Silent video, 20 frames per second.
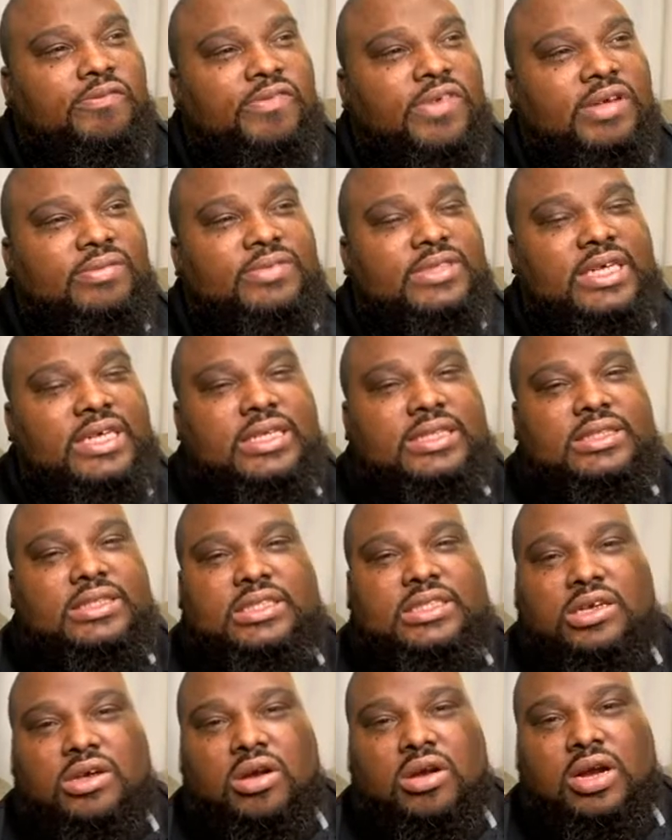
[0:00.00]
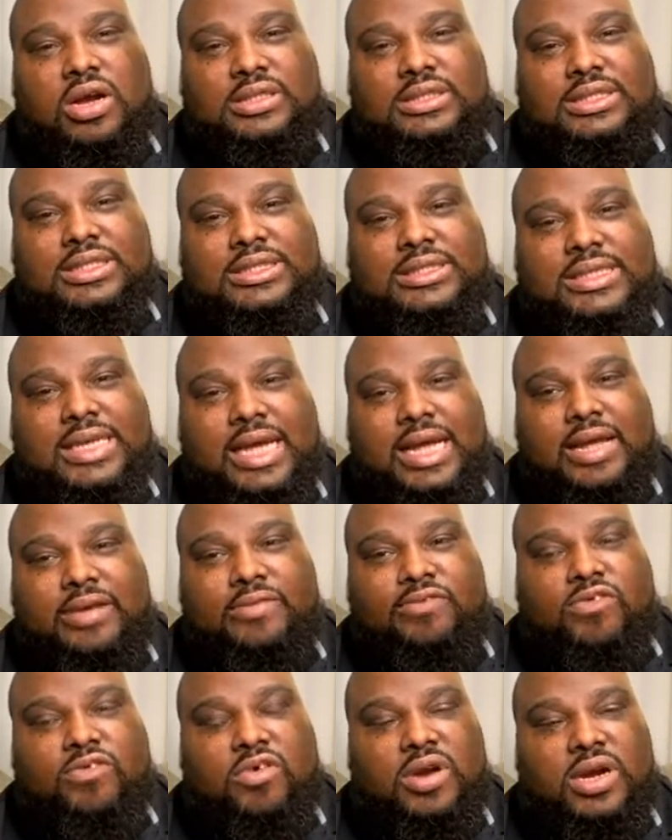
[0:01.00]
15 cigars a
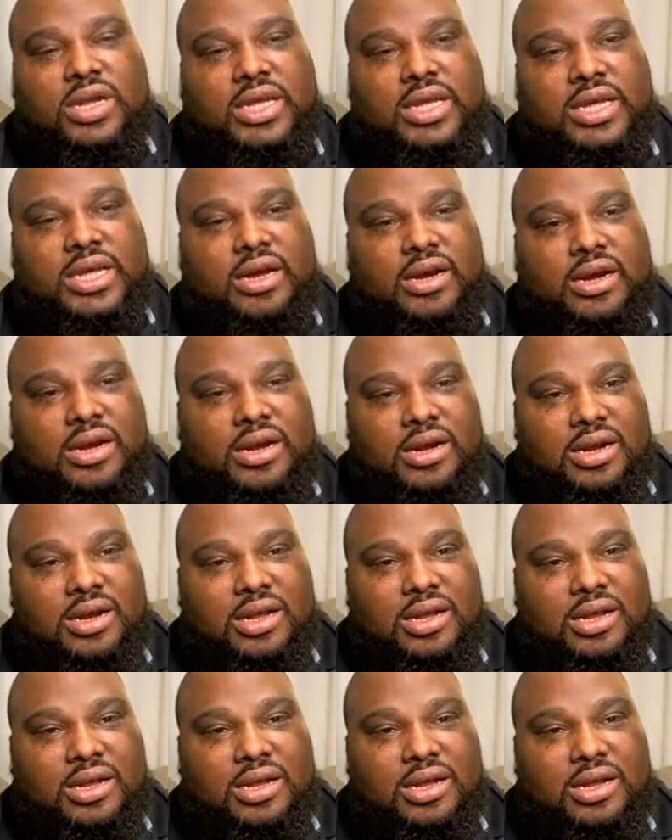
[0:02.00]
day for a year.